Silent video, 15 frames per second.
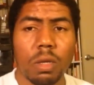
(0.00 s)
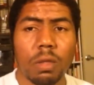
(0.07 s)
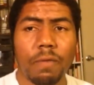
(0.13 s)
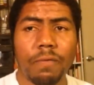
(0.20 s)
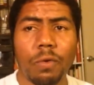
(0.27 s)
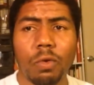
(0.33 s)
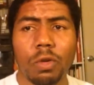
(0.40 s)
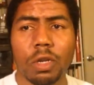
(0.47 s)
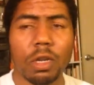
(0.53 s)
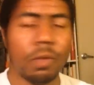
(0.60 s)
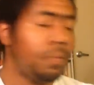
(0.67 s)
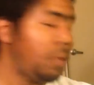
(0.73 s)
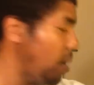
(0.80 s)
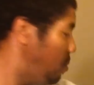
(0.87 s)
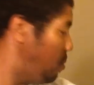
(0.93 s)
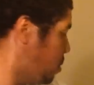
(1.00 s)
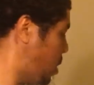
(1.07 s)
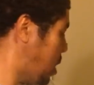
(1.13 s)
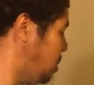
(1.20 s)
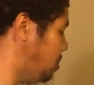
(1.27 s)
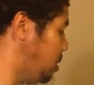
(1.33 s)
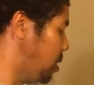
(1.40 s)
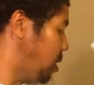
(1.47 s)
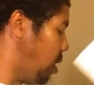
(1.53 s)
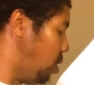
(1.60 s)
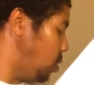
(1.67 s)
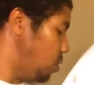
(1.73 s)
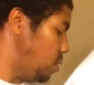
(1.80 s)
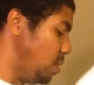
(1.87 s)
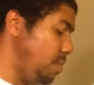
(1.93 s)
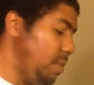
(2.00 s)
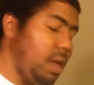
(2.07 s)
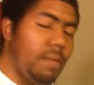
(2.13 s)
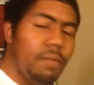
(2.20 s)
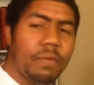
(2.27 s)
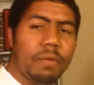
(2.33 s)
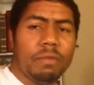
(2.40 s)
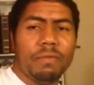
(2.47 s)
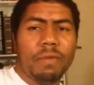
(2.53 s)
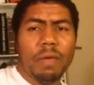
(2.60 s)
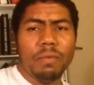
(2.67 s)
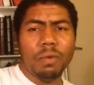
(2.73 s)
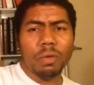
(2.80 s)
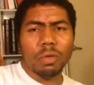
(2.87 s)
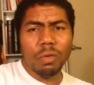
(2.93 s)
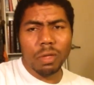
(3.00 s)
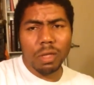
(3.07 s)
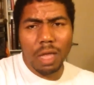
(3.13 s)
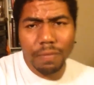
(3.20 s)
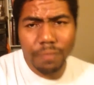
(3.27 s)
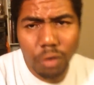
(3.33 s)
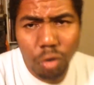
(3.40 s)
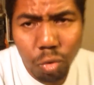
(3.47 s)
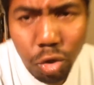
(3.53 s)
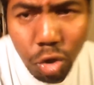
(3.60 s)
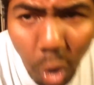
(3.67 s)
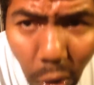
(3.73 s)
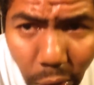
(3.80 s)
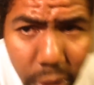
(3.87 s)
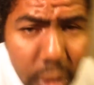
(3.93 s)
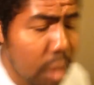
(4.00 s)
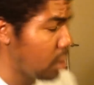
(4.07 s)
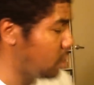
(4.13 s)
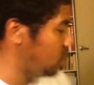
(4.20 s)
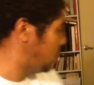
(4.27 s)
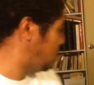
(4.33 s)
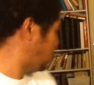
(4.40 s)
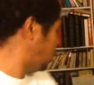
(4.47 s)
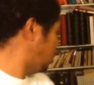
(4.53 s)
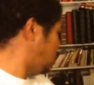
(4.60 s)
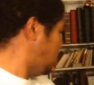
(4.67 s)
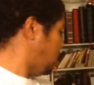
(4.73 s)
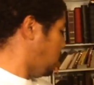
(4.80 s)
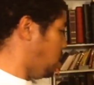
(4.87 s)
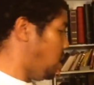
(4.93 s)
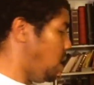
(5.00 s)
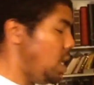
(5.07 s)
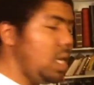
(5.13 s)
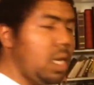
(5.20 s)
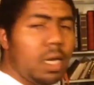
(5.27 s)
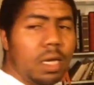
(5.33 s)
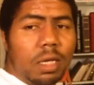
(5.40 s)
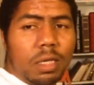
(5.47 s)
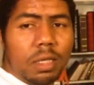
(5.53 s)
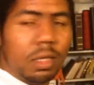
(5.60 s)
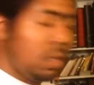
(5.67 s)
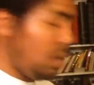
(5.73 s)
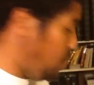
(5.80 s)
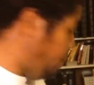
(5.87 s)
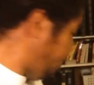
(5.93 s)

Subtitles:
the food at the proper time that the elders have been given from the Faithful Discreet slave in New York is,